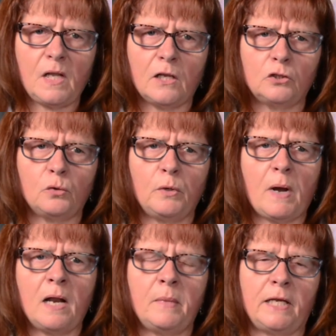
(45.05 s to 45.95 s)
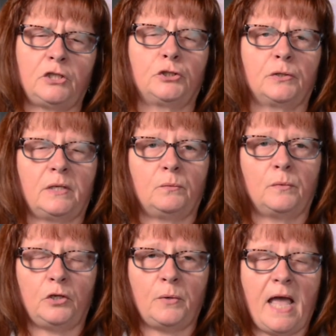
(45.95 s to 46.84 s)
So we want to make sure that
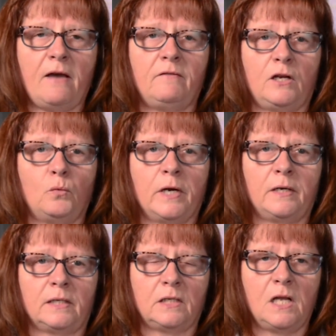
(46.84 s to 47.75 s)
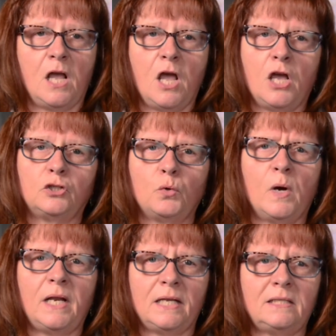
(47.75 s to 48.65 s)
you have that awareness. So
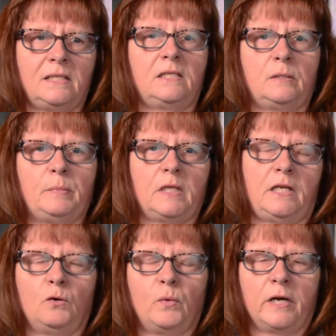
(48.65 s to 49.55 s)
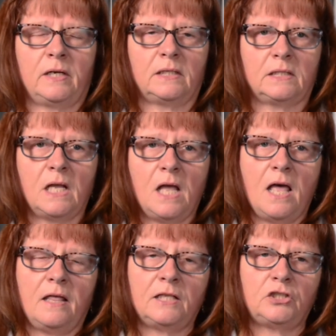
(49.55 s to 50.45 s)
what is disability awareness?
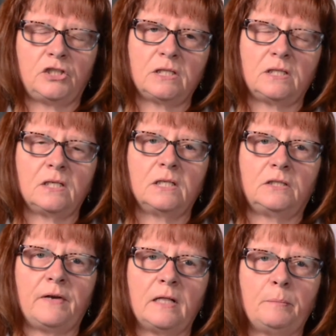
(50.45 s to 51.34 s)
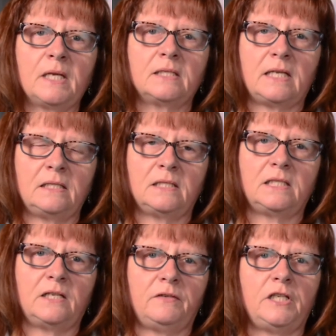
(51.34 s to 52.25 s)
It's just developing a
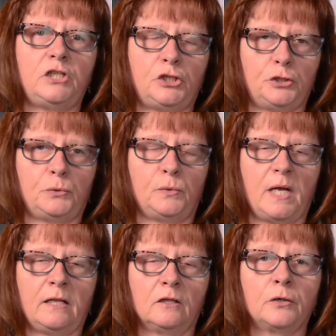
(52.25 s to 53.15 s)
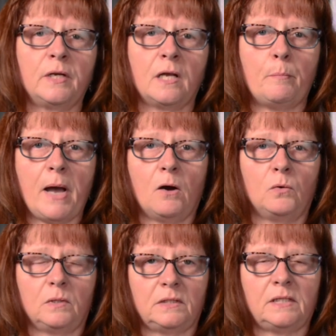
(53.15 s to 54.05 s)
sensitivity to and learning
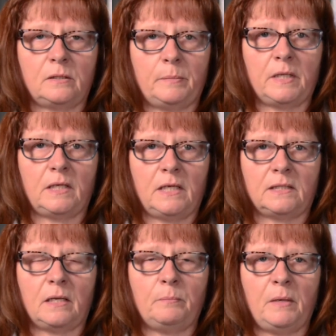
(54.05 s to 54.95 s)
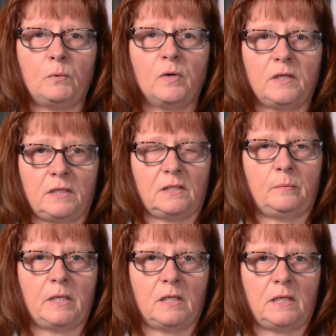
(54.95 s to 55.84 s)
about disabilities and people with
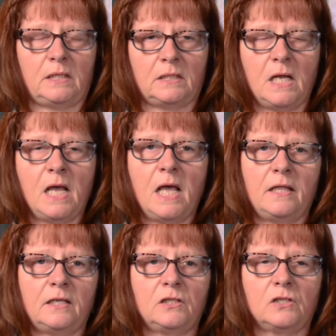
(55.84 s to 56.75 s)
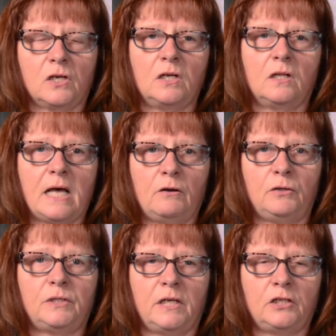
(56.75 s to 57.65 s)
disabilities. This is going to allow
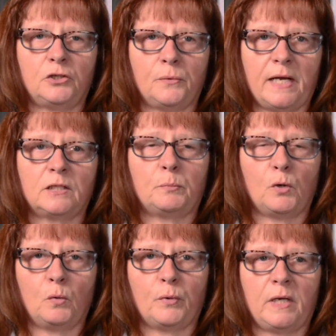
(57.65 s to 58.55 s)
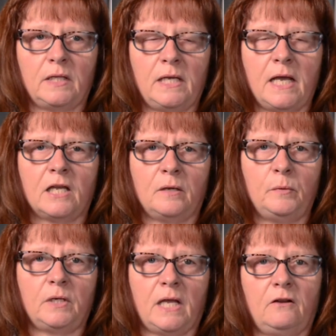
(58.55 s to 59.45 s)
you to interact appropriately and
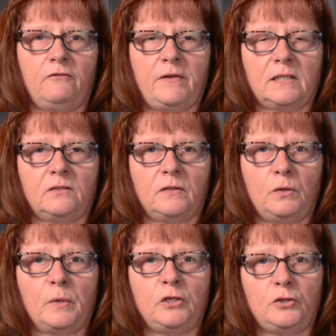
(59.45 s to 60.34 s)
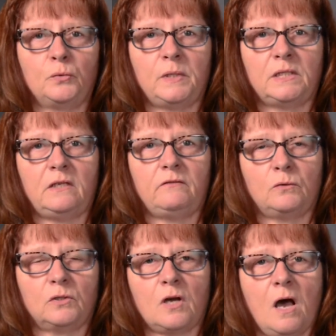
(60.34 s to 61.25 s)
communicate effectively when you do receive
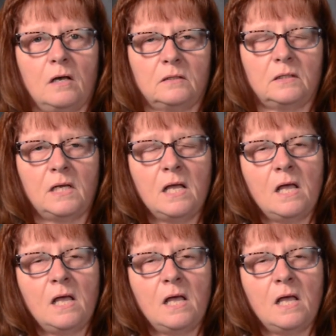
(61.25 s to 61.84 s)
those calls.